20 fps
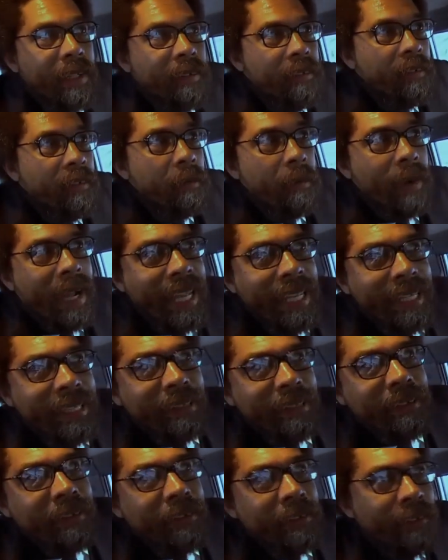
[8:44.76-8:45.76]

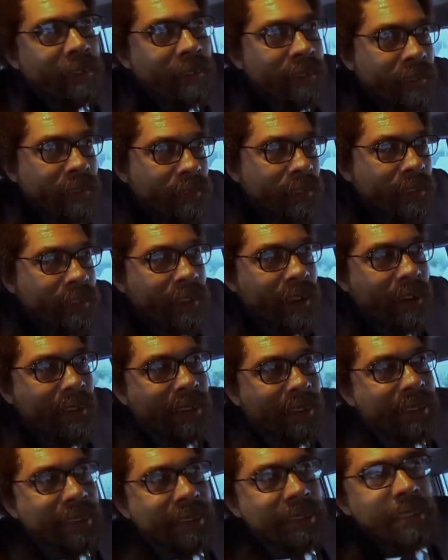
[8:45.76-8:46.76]
reminded Goethe of the
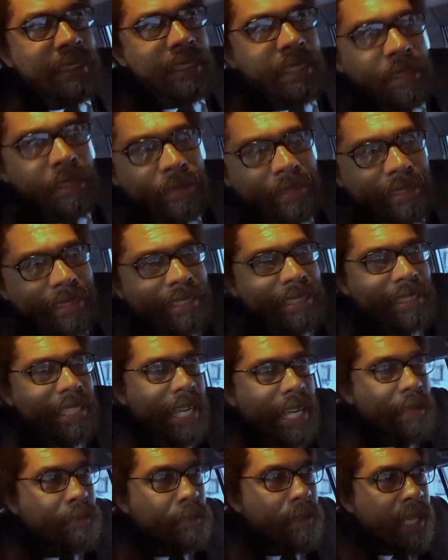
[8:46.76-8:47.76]
darkness that he was
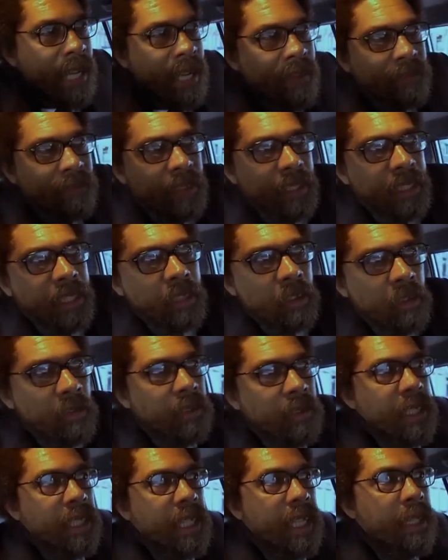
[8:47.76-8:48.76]
escaping after he
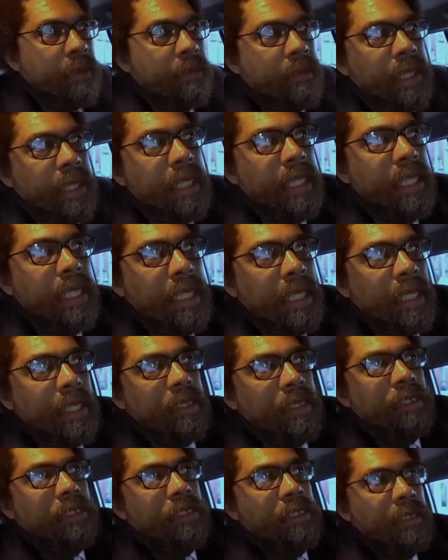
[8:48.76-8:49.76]
overcame
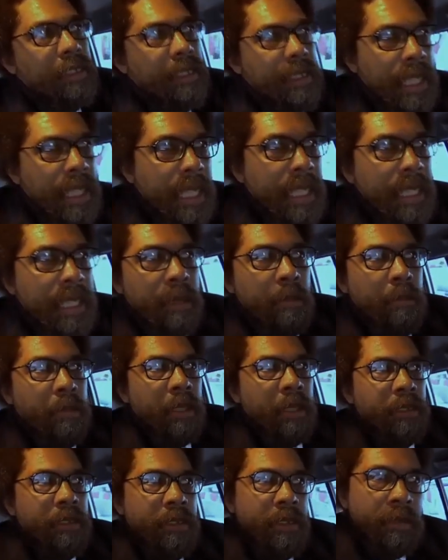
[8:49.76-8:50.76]
those suicidal
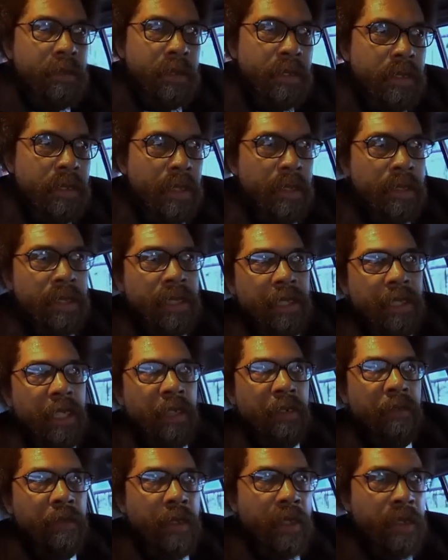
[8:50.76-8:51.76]
impulses we saw as a
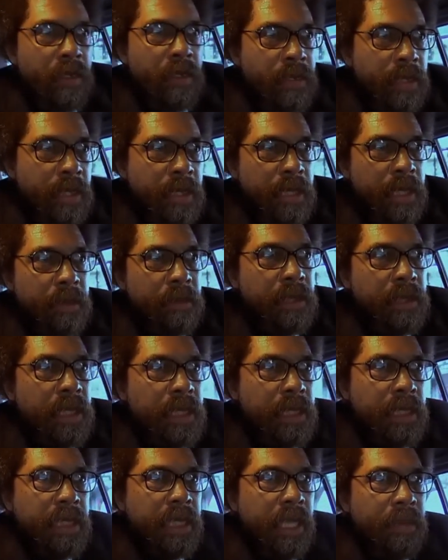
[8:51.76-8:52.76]
young brother in the
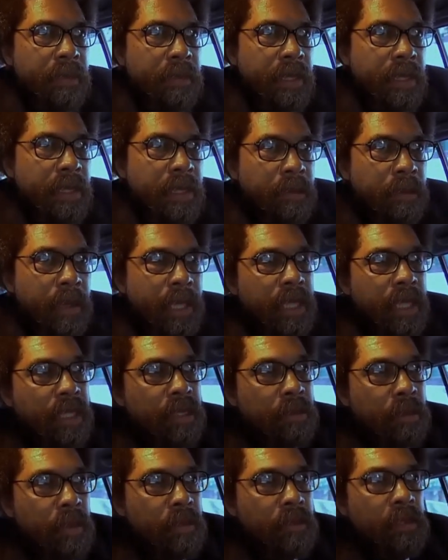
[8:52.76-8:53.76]
1770s and made
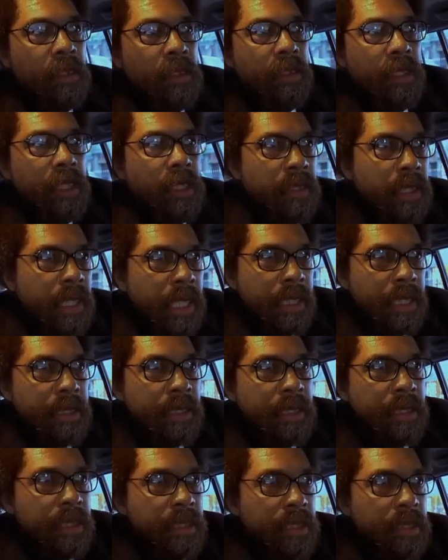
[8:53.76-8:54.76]
his move toward
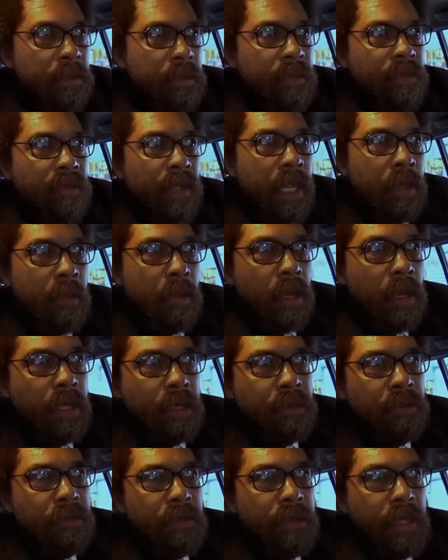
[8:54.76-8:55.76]
neoclassicism in Weimar.
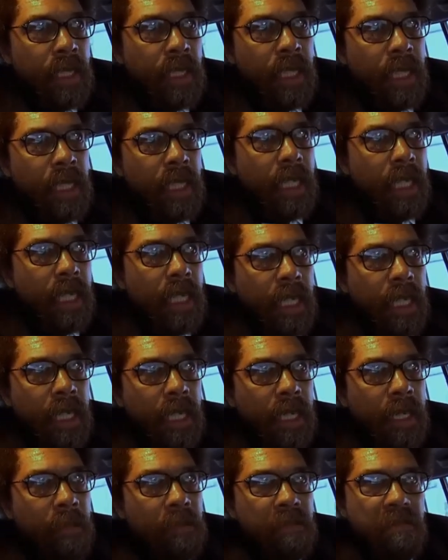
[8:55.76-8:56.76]

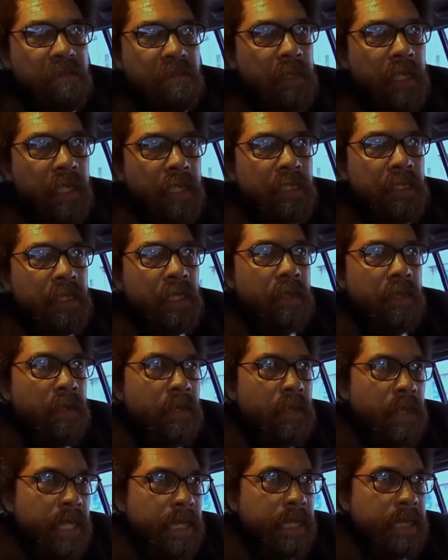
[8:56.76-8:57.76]
There are certain
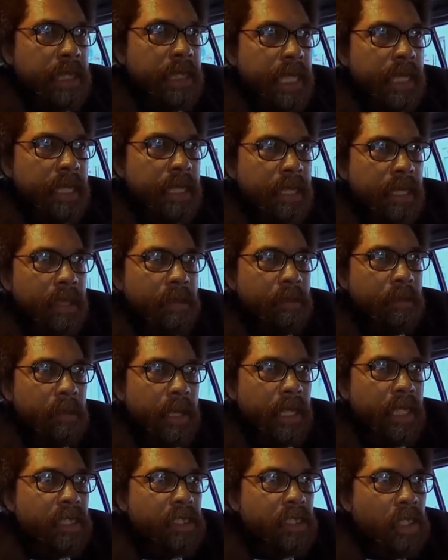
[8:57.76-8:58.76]
things that
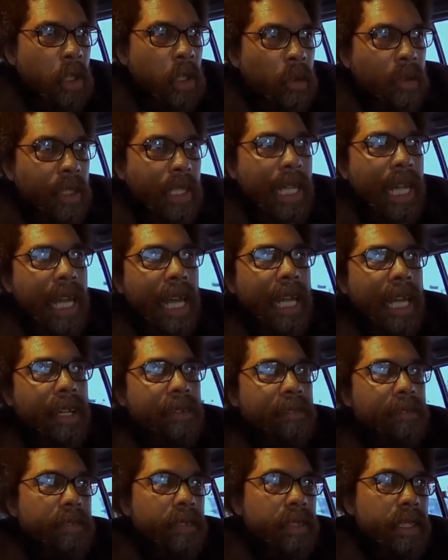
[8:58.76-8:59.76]
make us too
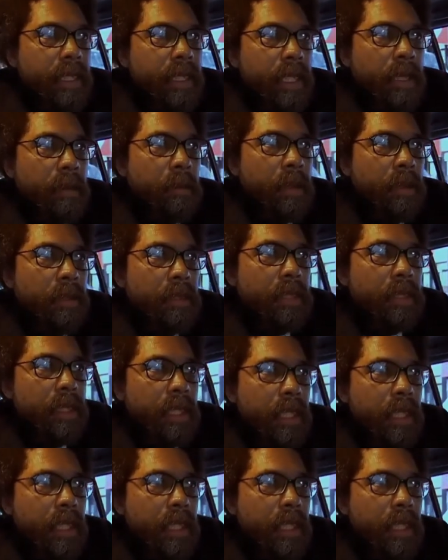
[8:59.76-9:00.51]
alive, almost.